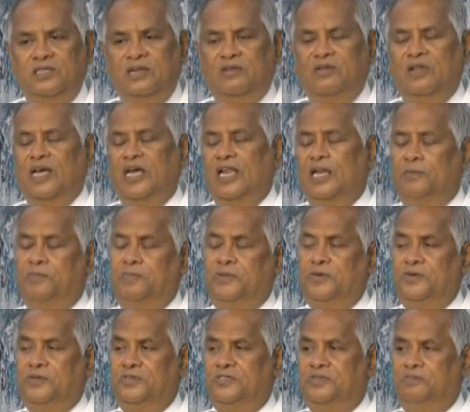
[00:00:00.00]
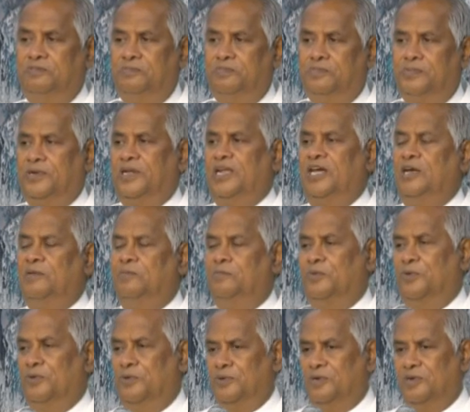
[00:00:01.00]
that will help you pray
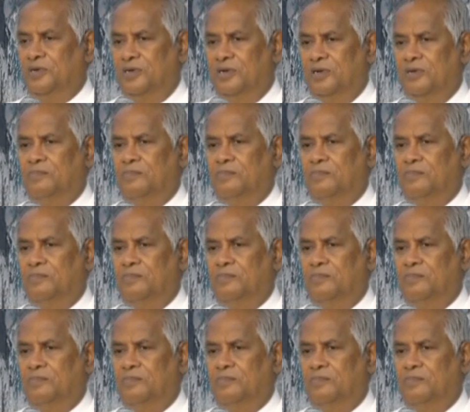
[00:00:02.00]
more.